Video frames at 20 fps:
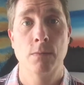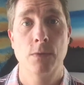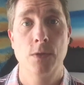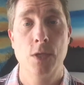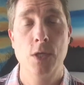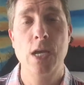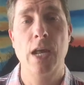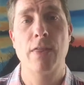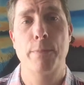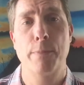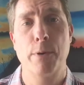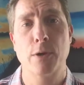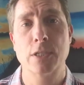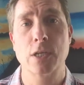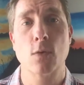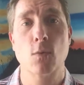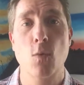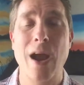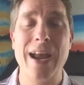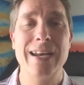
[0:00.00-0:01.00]
You got the
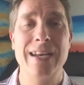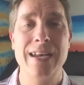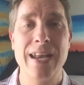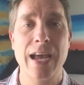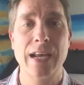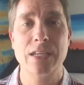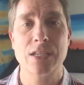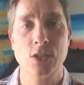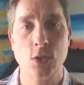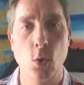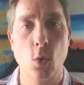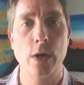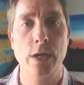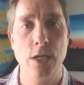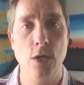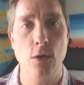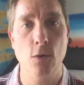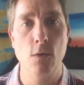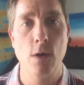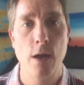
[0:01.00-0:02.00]
person right next door to
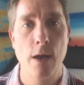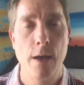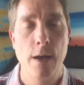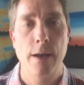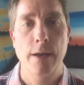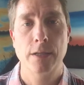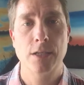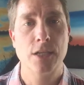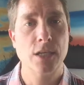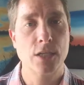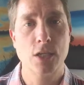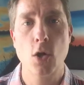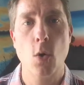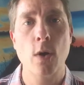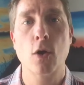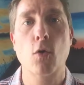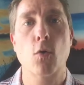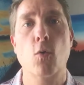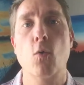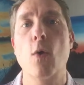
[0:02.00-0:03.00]
you just
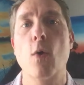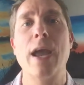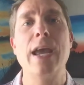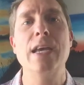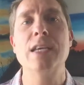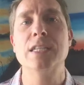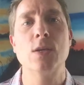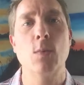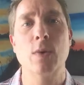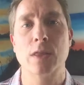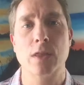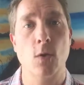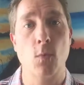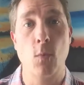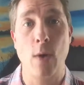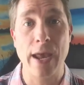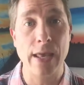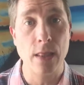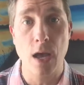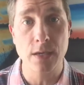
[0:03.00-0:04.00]
going crazy with their
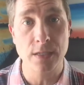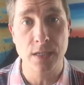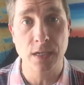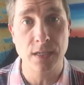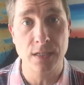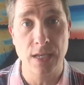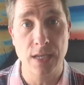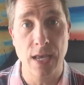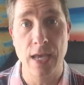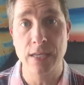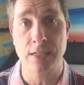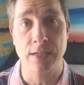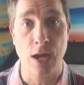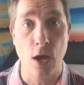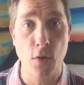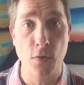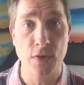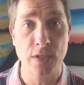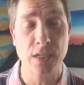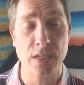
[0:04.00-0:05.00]
weight loss success and
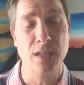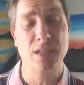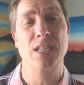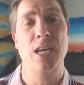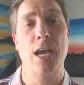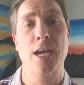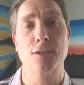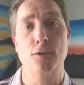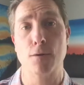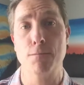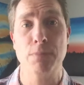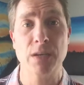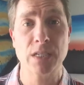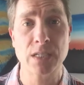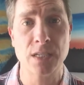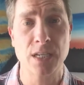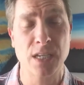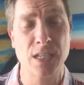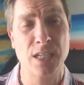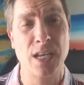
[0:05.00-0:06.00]
health success or
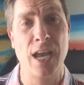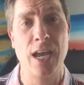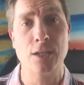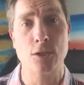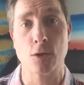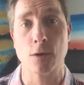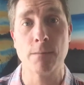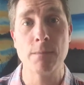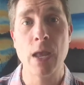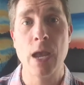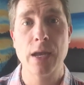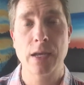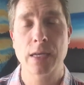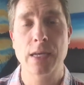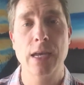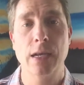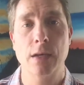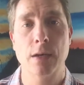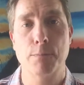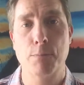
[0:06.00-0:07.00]
business success or
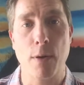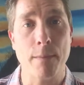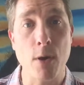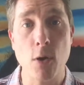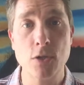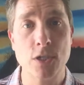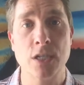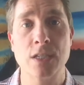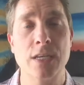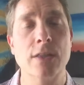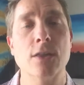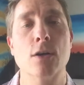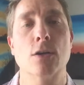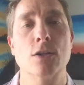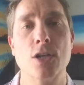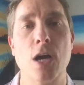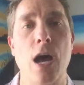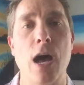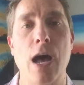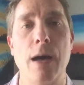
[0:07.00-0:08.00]
getting promotions at their
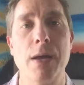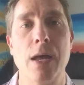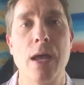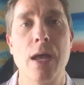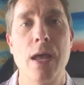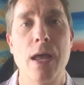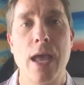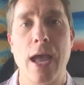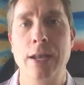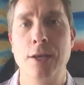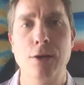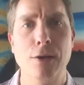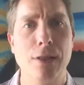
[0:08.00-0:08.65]
job. And